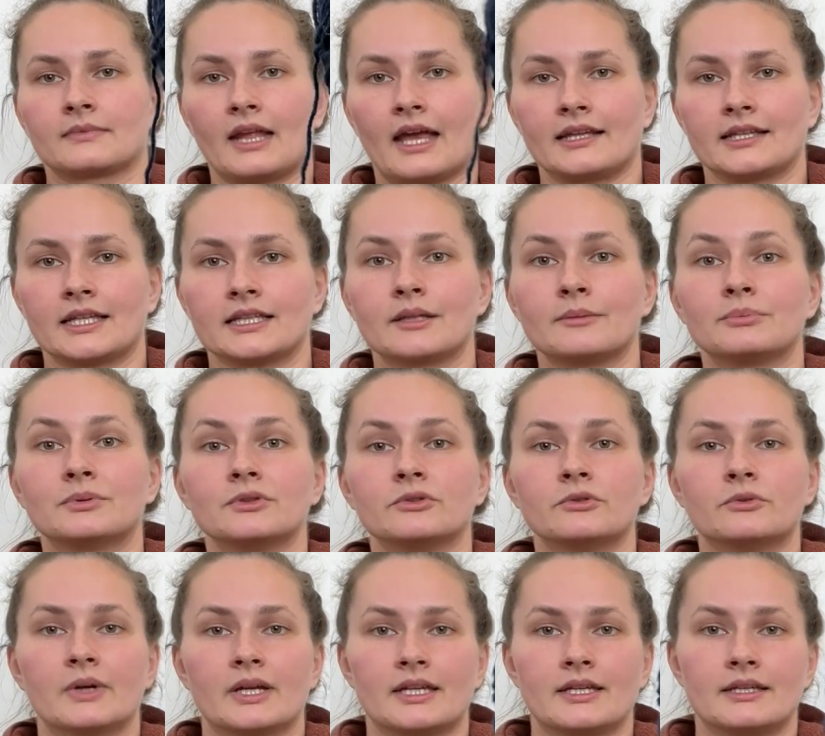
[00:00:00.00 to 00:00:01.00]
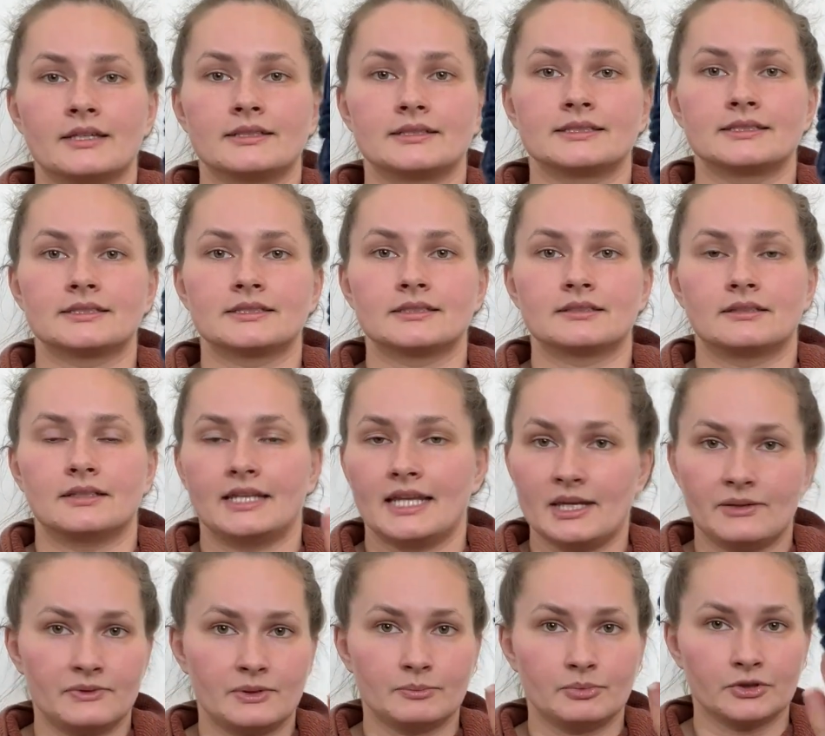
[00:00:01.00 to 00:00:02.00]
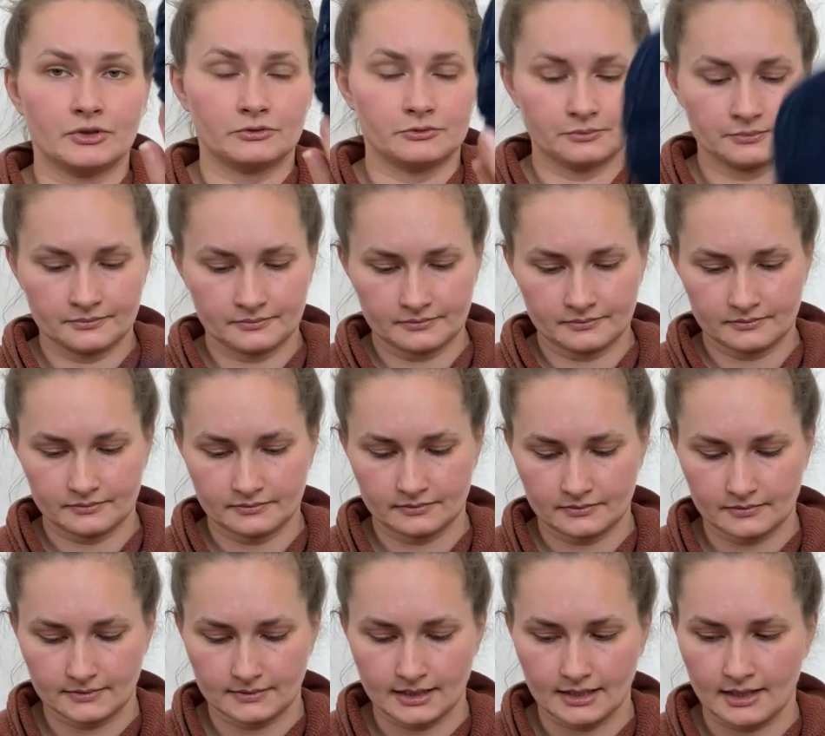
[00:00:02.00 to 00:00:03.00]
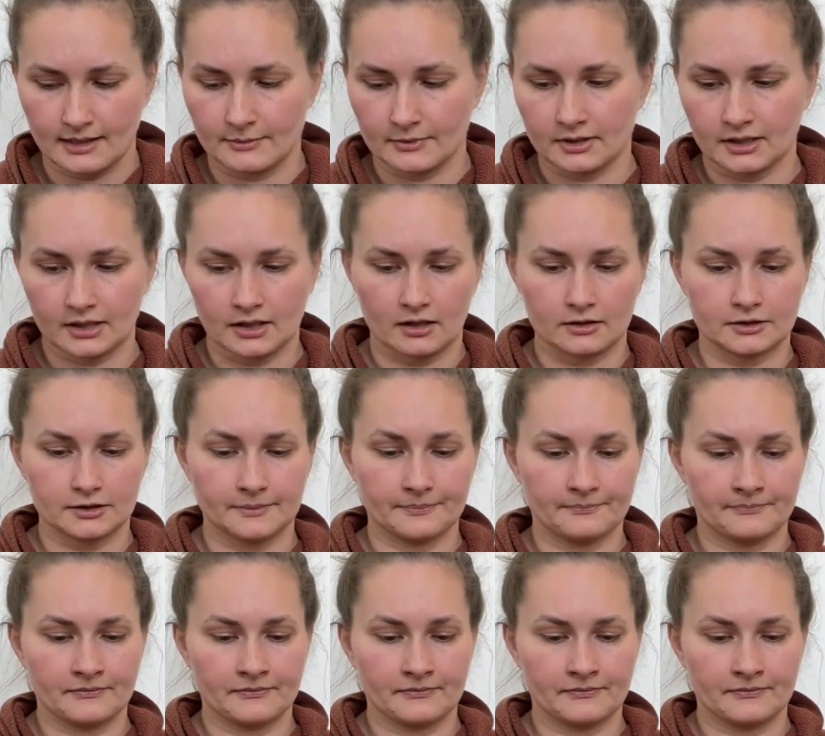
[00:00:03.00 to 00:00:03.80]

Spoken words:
and then the blue is navy blue, the name of the color.